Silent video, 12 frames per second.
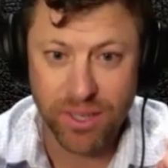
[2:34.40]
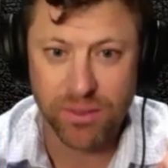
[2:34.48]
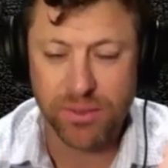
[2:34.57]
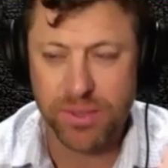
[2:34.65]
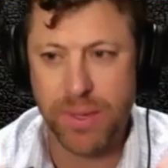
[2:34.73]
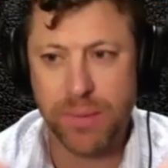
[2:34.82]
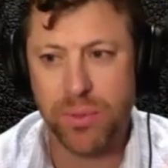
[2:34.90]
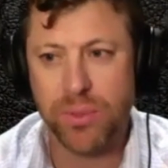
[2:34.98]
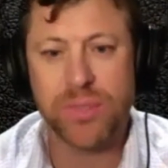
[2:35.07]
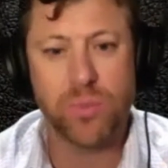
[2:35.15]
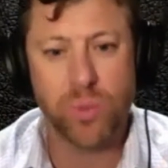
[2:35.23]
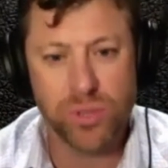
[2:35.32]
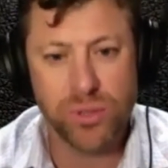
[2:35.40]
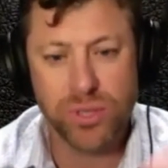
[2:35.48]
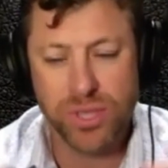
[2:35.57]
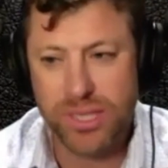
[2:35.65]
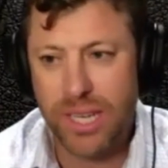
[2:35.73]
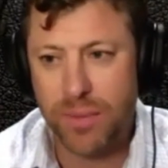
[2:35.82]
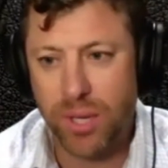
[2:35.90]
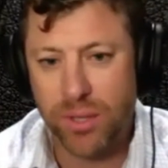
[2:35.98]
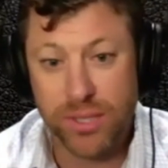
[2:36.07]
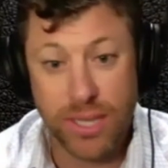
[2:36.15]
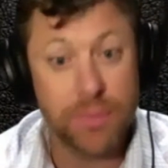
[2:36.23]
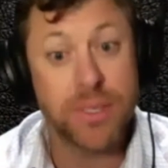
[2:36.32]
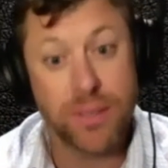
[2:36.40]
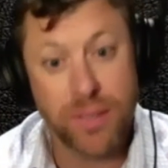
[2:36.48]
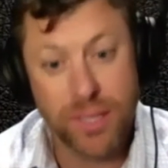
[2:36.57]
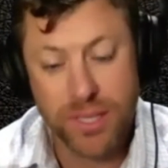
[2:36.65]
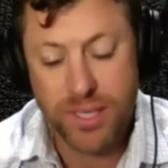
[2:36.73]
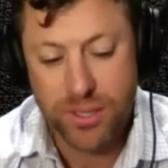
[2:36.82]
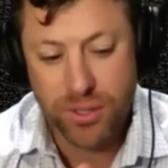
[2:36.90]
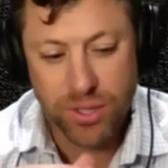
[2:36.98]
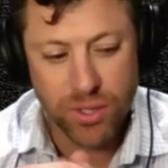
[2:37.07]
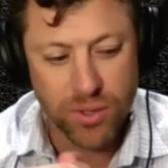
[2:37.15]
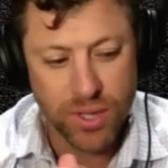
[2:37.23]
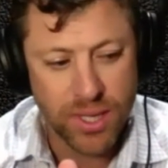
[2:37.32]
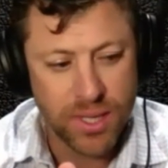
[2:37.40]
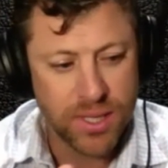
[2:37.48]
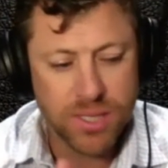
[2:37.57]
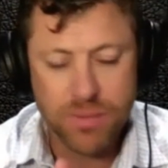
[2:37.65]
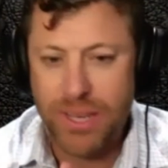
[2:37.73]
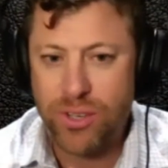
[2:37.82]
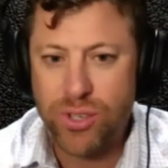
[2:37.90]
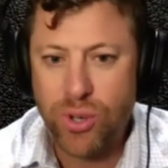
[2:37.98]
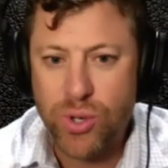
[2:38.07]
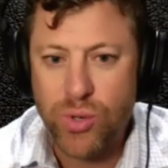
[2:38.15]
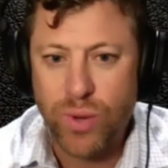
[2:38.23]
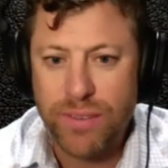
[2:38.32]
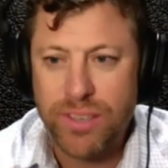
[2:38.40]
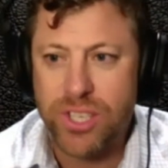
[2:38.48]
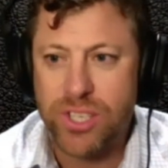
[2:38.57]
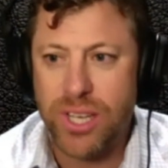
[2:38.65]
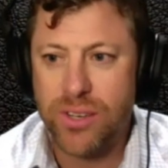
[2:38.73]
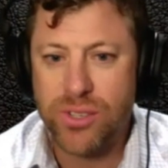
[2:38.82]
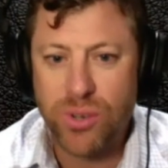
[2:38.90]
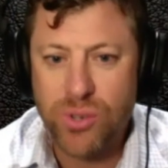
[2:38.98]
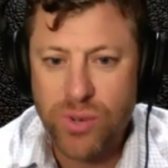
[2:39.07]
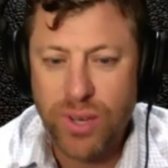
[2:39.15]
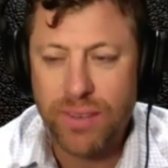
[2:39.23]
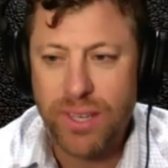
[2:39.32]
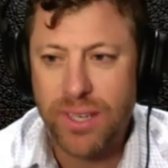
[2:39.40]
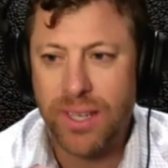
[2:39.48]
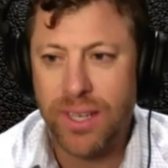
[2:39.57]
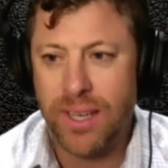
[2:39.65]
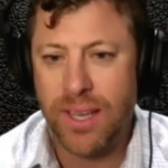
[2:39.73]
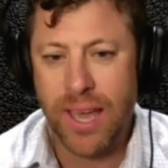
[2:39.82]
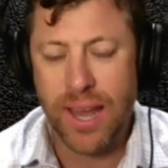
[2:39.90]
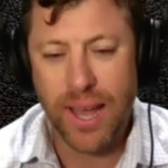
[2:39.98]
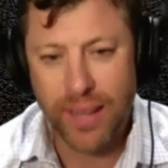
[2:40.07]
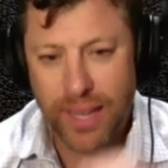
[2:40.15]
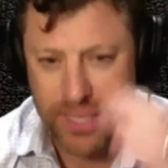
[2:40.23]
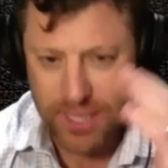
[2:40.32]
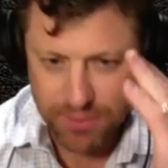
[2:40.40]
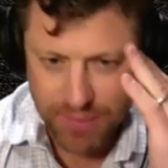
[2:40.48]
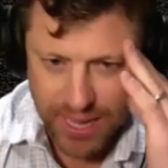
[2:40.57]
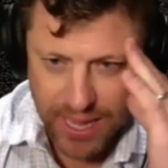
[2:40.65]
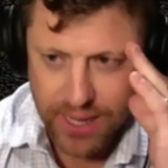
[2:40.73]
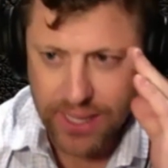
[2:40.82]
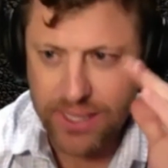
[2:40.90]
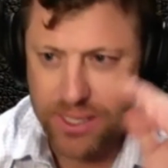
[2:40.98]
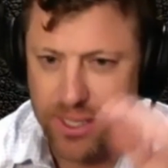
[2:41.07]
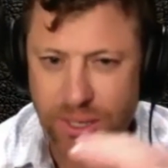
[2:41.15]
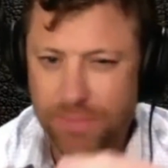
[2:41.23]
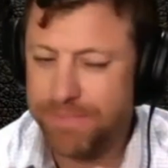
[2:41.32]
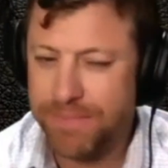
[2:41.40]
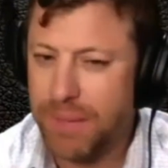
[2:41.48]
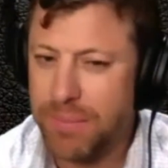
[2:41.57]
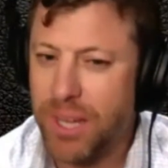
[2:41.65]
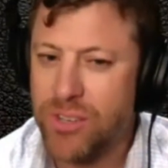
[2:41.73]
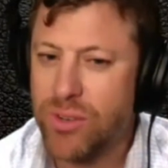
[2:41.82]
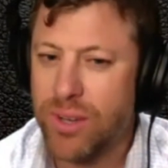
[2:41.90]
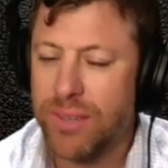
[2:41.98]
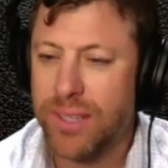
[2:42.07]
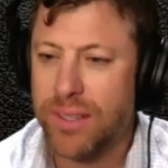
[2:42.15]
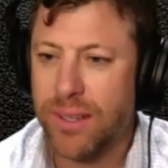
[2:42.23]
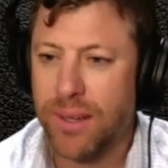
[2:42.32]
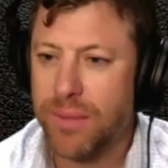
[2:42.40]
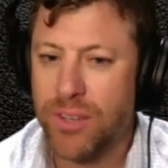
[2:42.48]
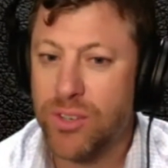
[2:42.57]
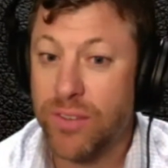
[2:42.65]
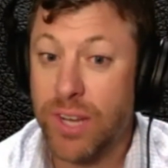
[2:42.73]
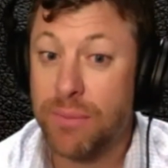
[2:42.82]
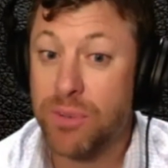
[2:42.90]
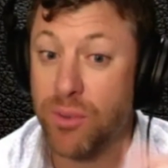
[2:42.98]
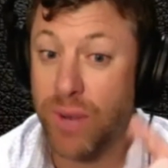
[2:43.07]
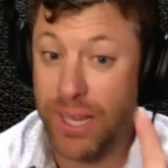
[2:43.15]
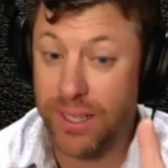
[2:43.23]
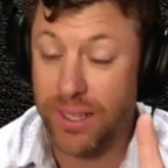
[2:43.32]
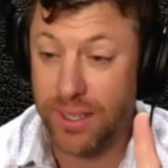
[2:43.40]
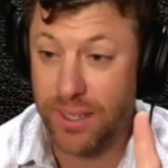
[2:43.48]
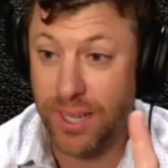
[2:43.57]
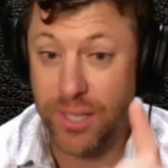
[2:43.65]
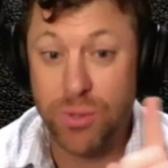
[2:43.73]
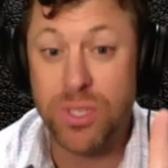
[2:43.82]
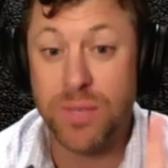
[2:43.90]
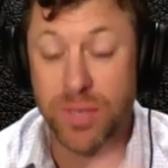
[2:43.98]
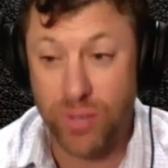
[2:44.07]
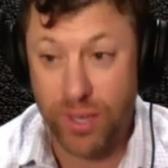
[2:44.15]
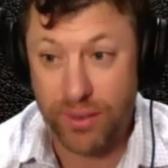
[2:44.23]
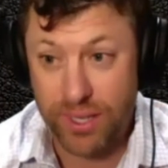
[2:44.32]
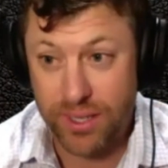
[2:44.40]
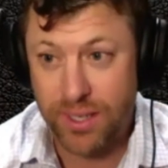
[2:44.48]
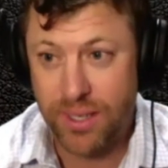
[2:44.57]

People will used to say to me all the time, and so they still do, is, man, you're so driven, Shane. You're so driven. And in my head, I like to go, I'm not driven. I'm directed. I used to be driven.